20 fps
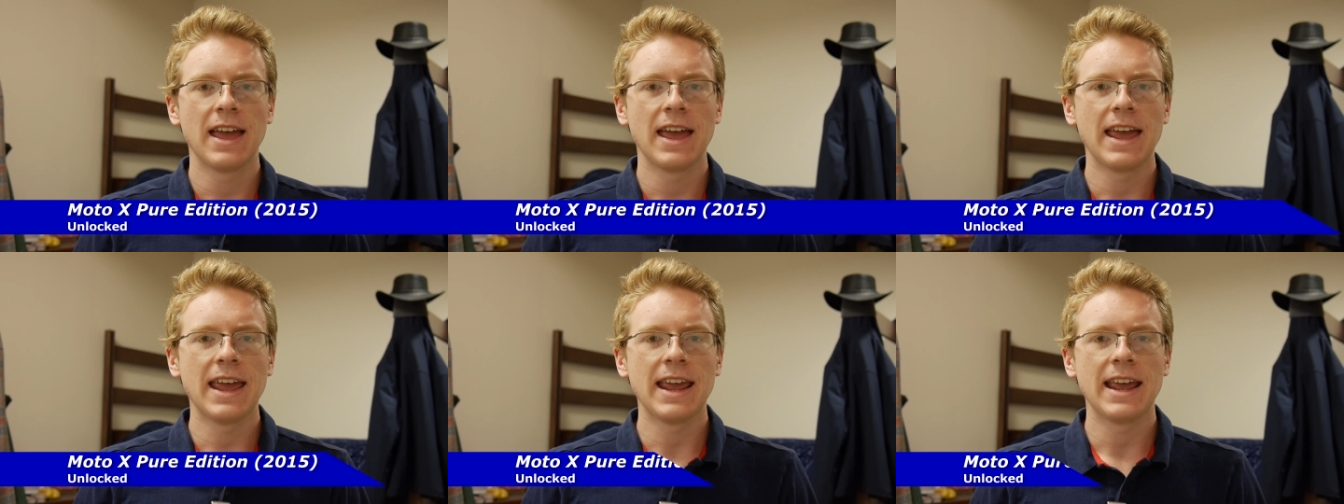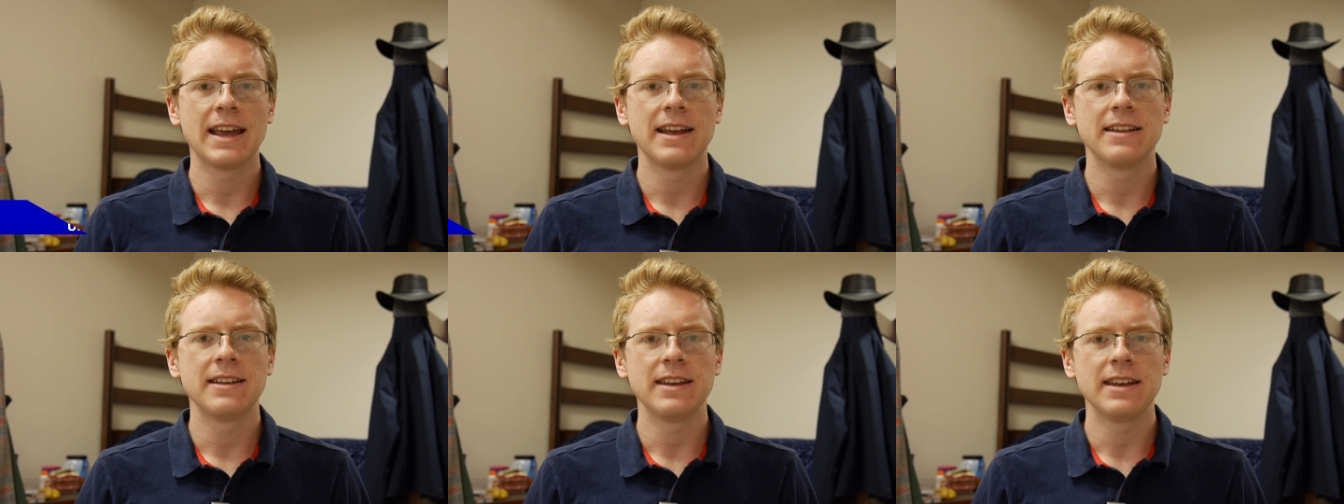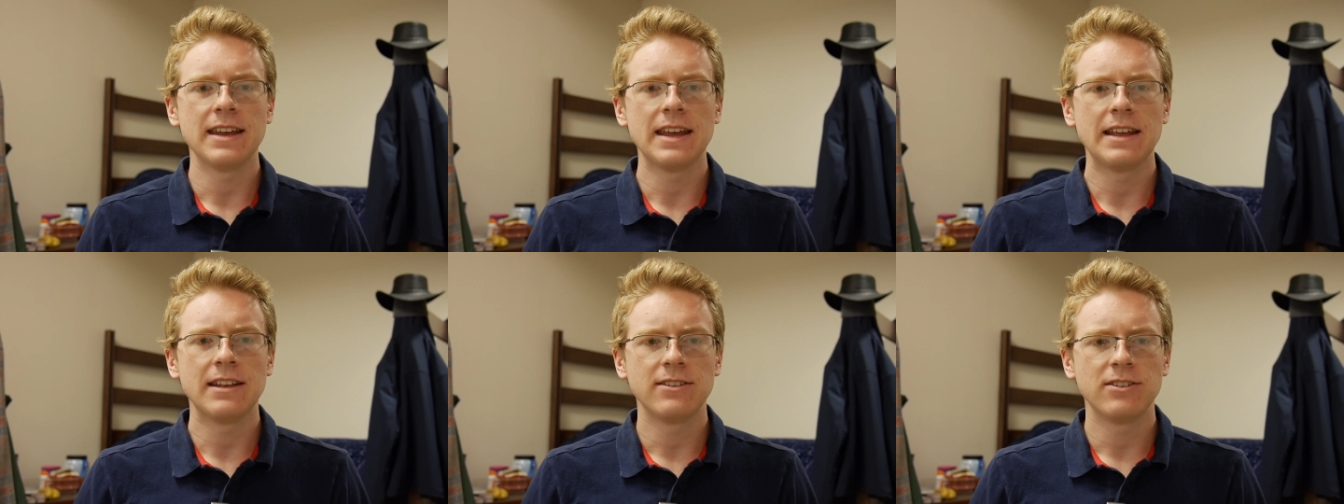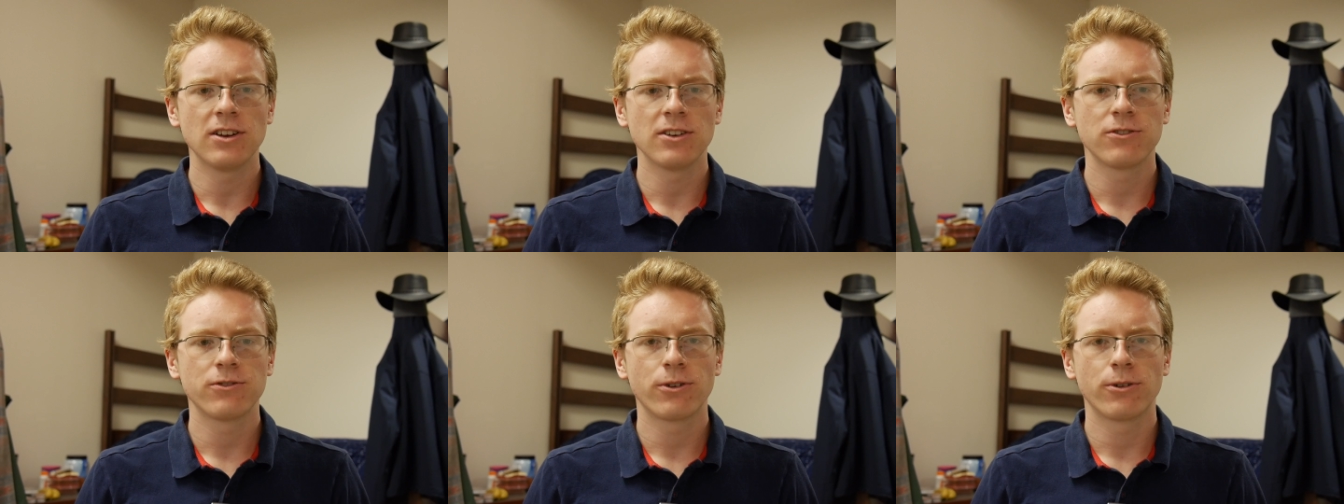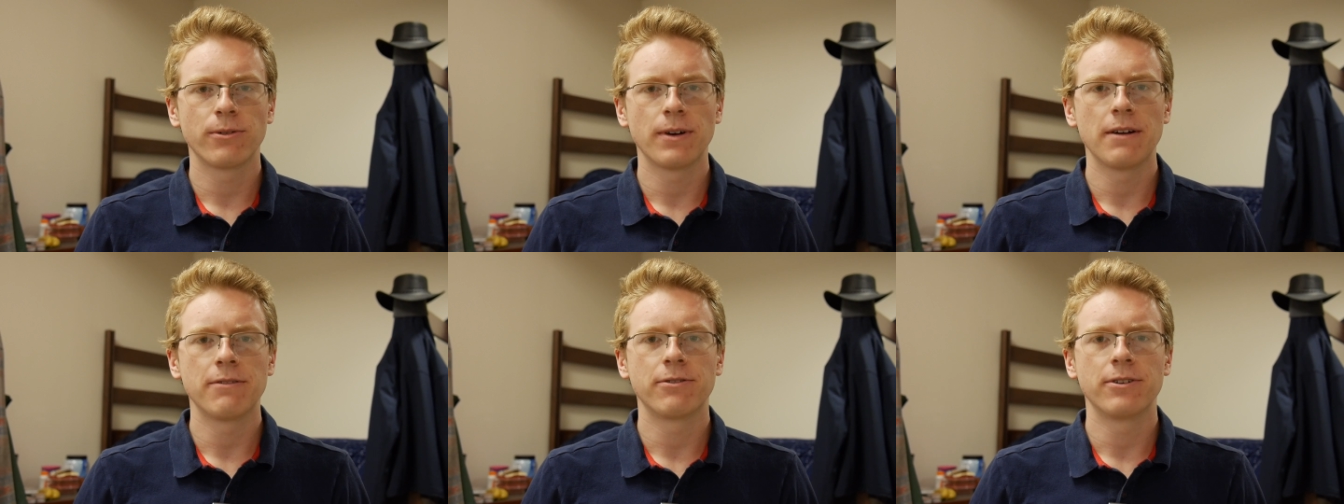and just for
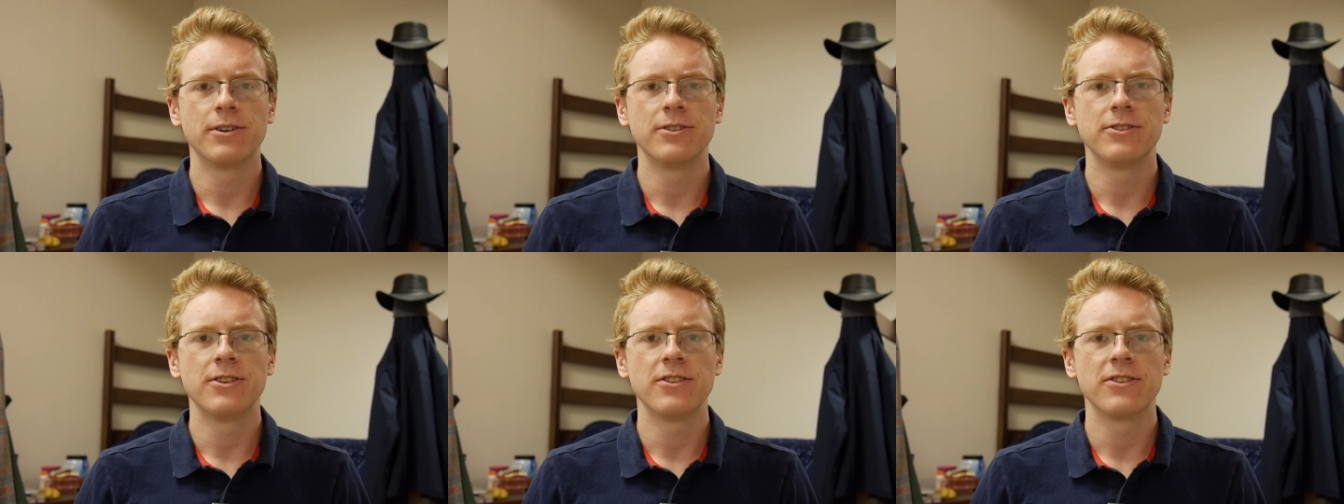reference,